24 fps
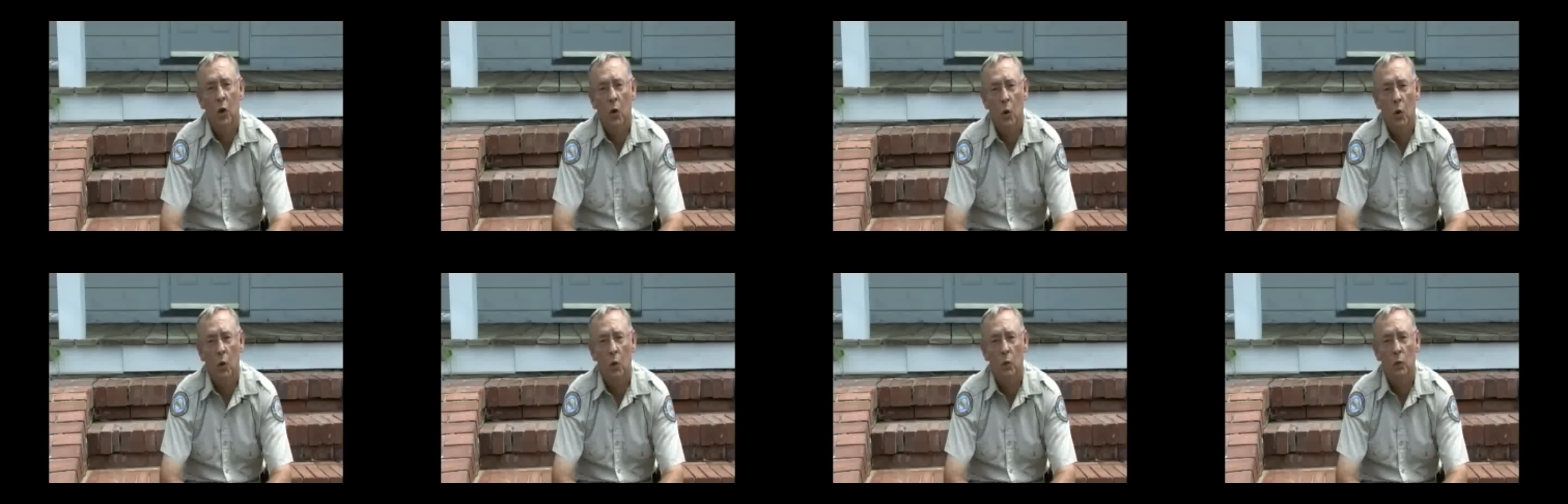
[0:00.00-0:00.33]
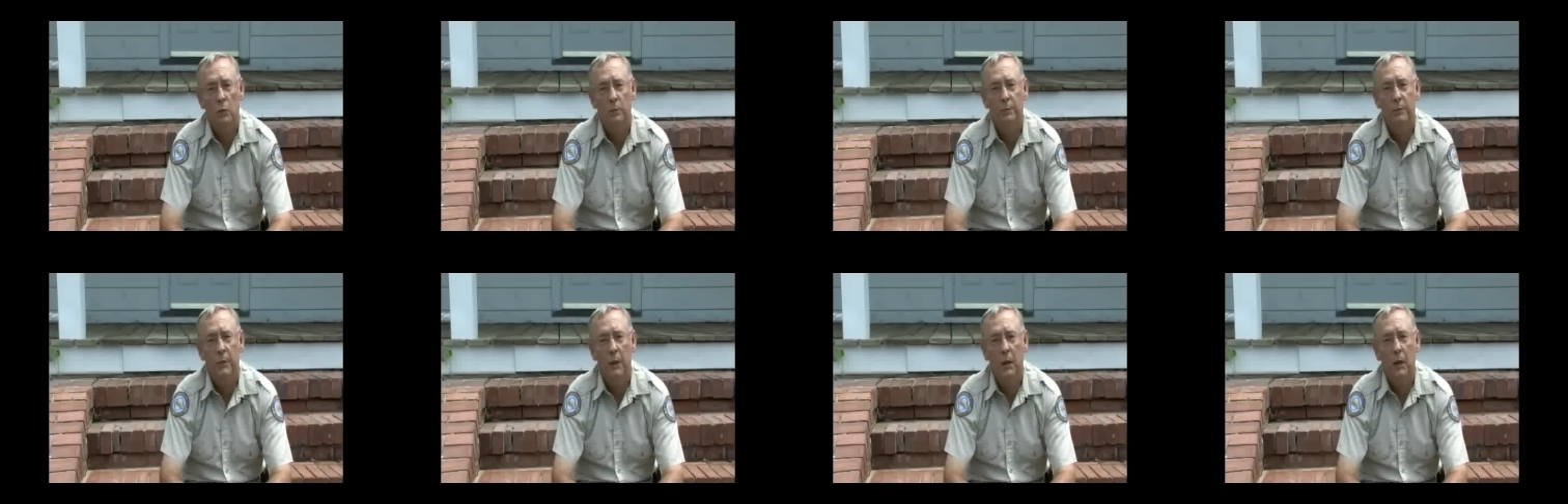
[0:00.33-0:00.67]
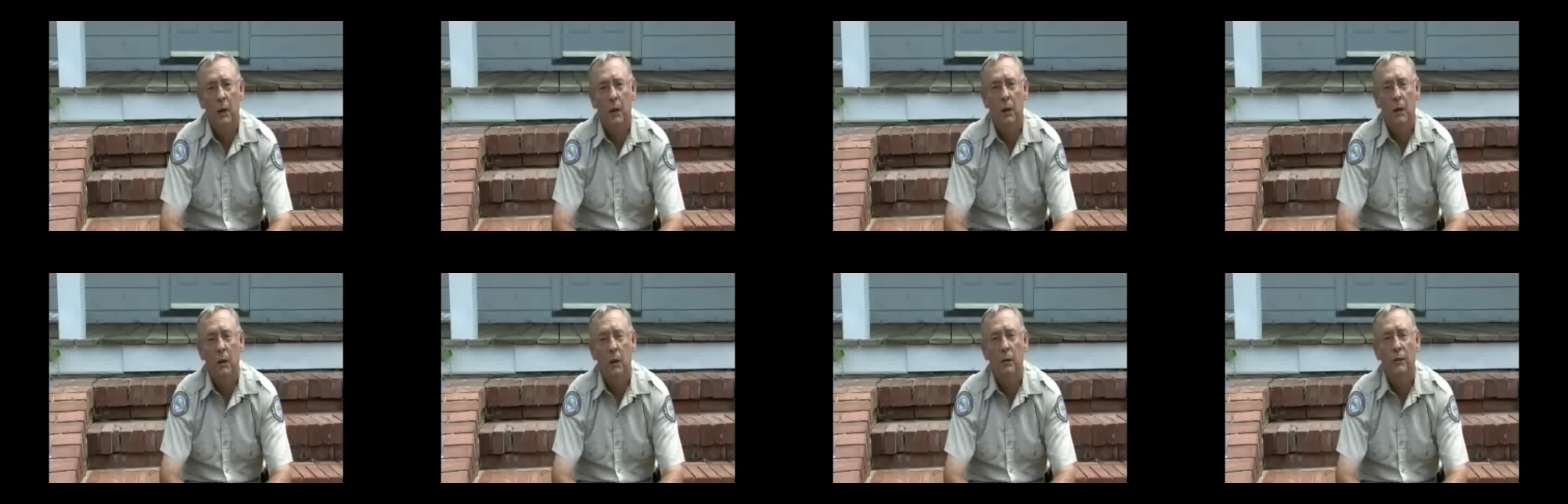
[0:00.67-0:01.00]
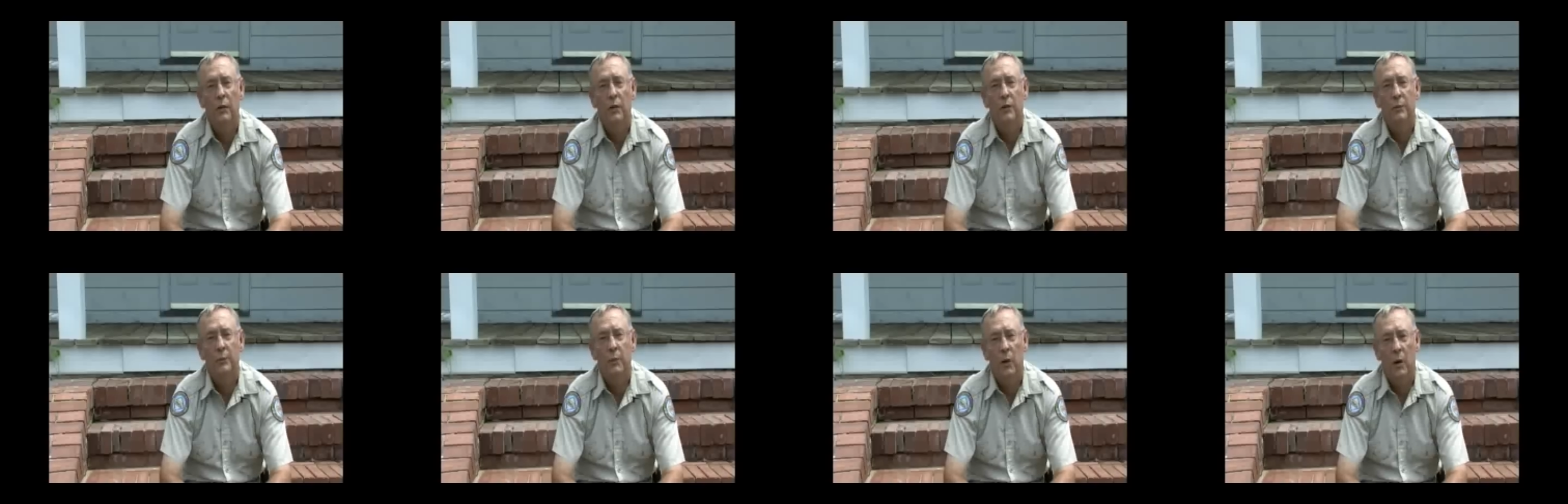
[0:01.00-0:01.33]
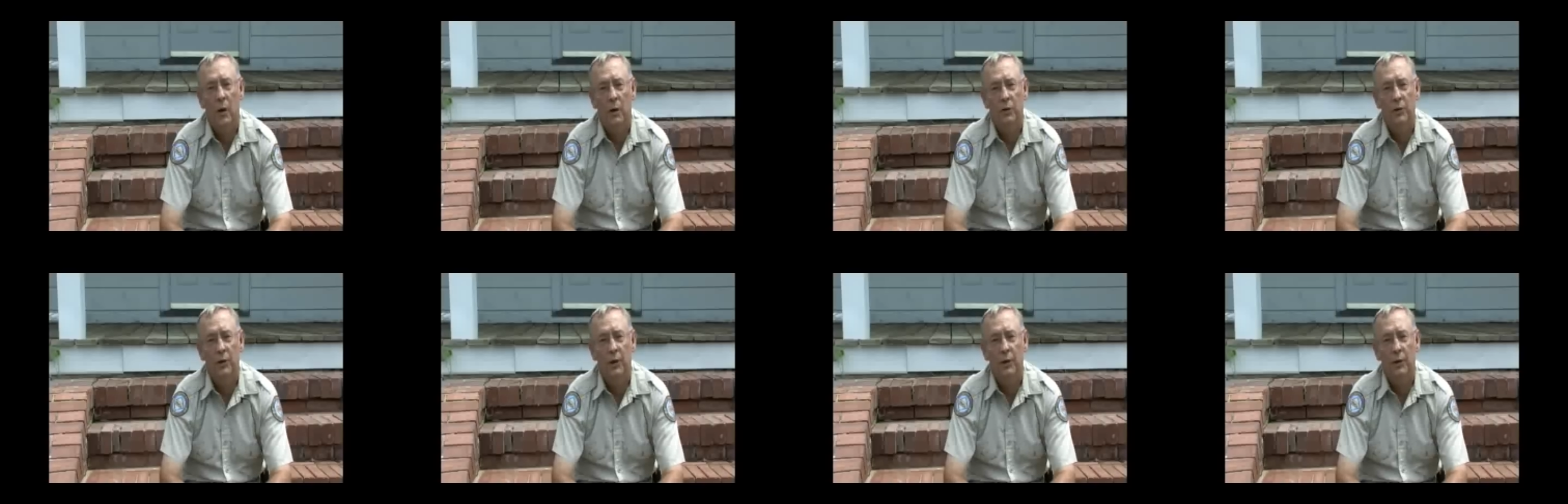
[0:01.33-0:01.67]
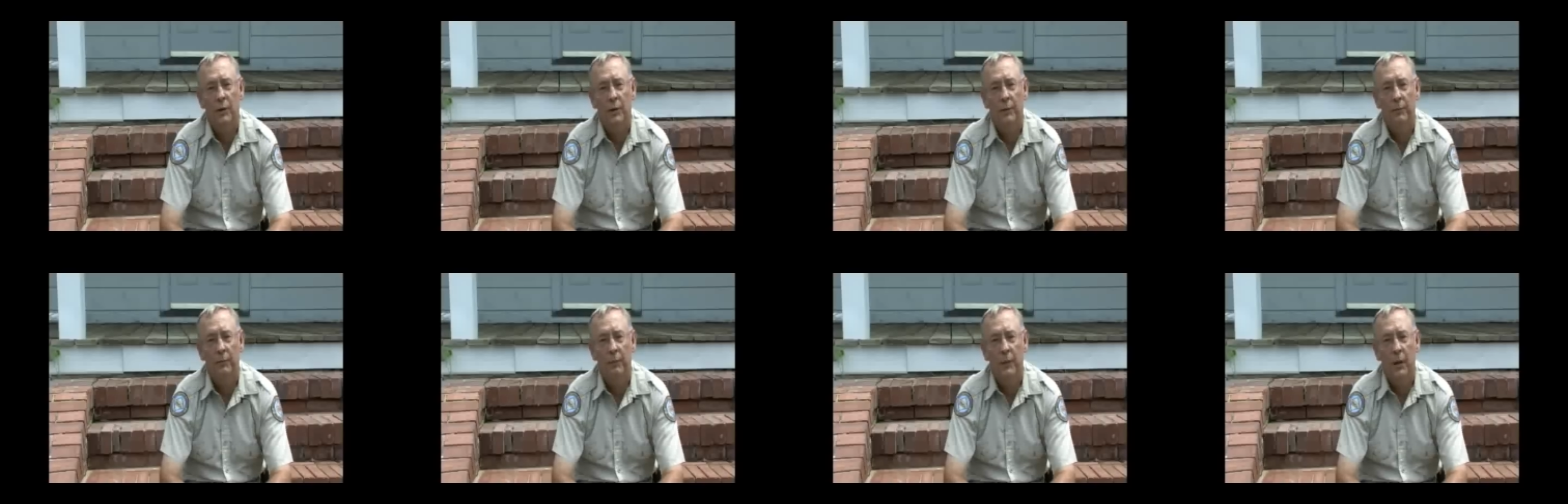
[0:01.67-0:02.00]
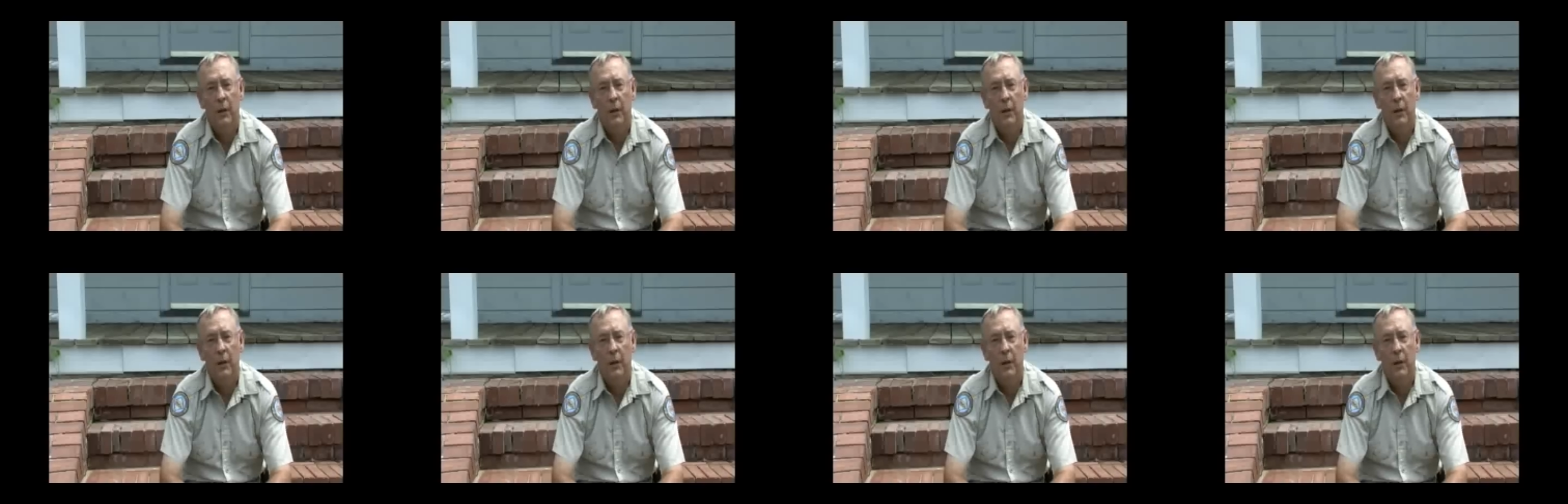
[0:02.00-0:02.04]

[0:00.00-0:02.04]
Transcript: goal of this project